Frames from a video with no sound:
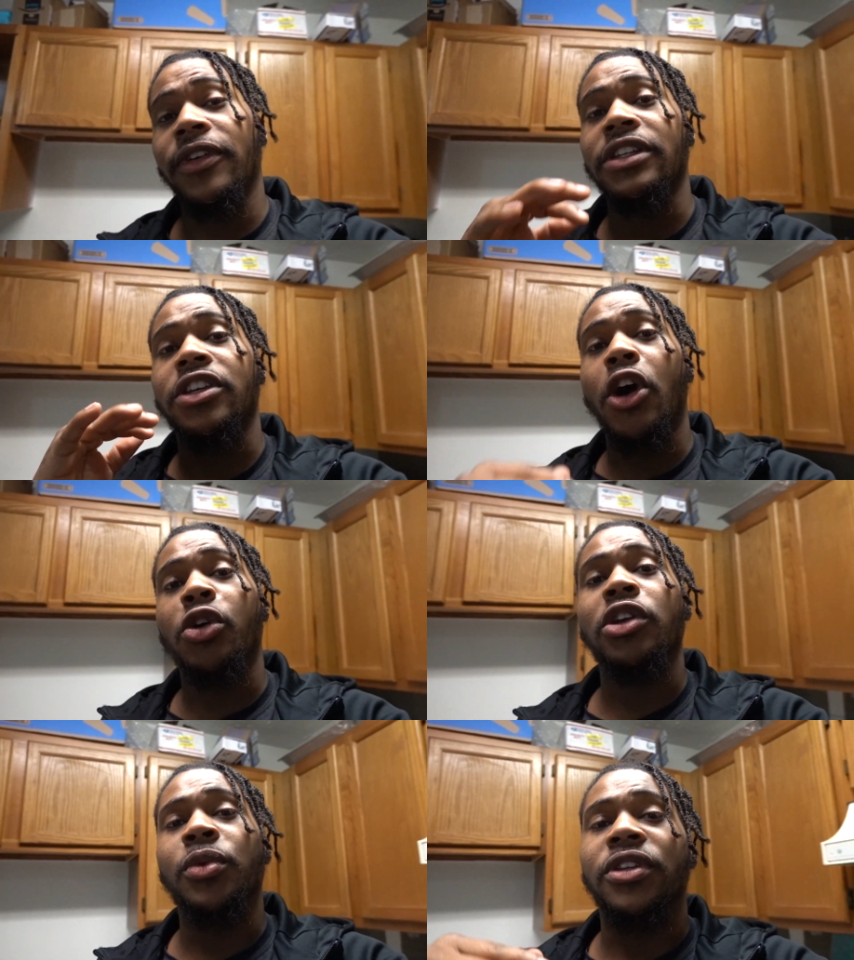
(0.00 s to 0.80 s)
It's
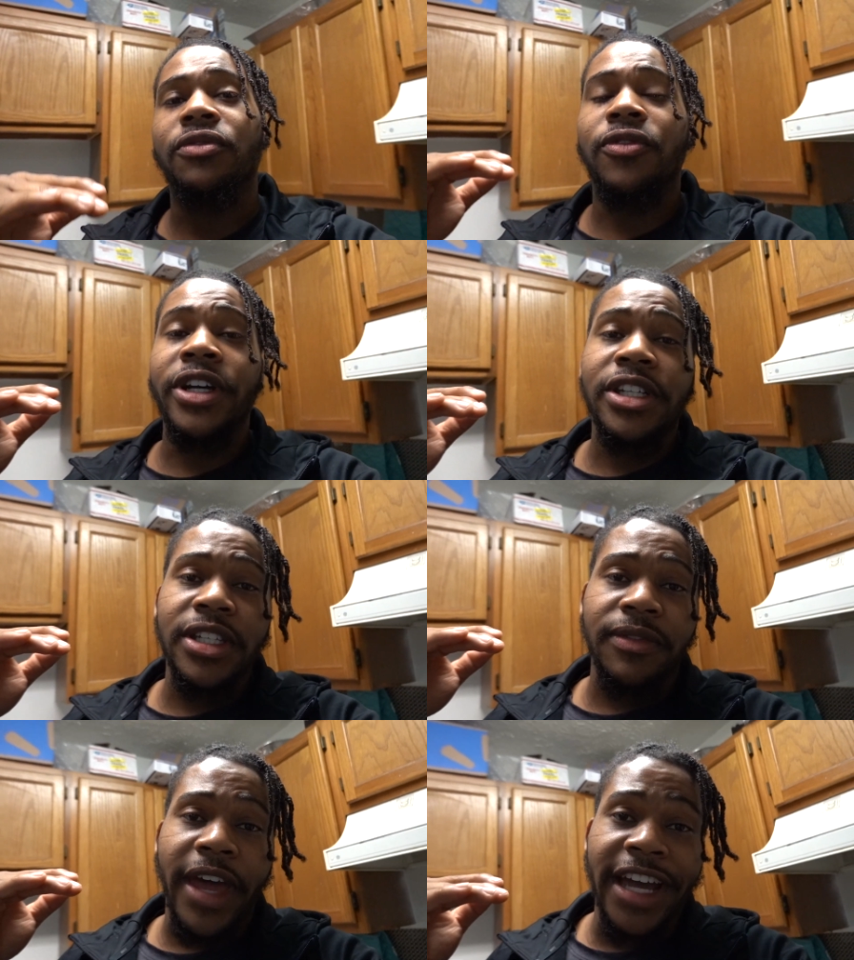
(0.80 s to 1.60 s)
Cody with the
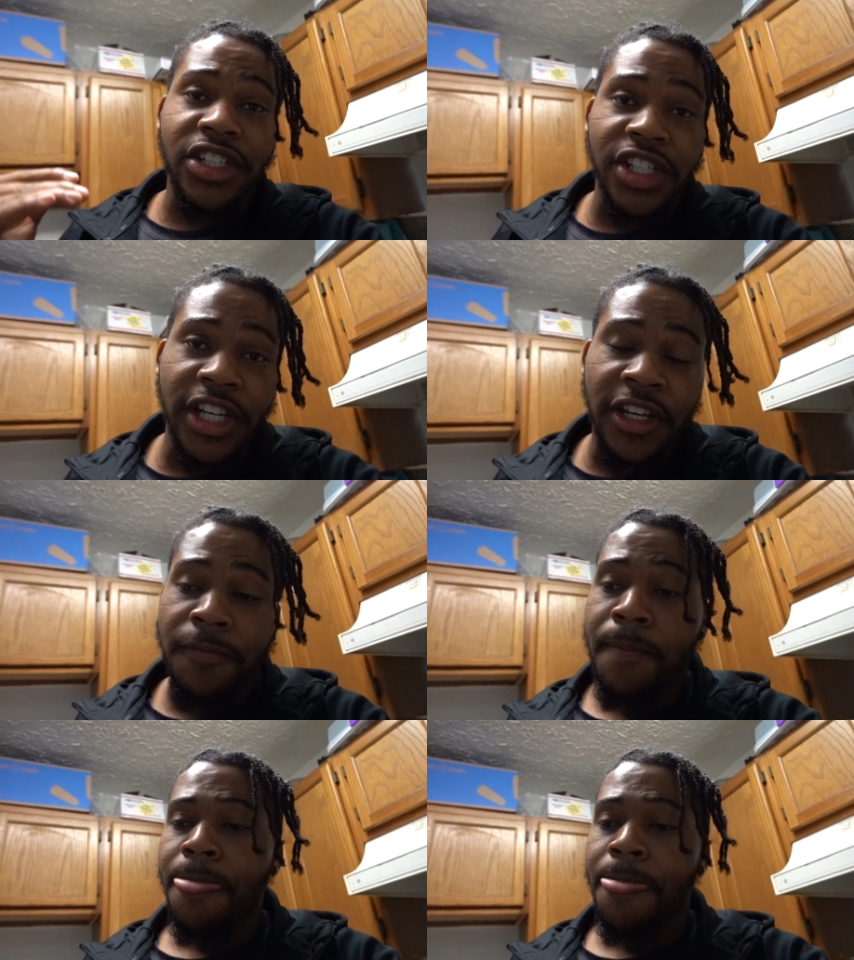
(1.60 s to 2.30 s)
Frenchies of Ig,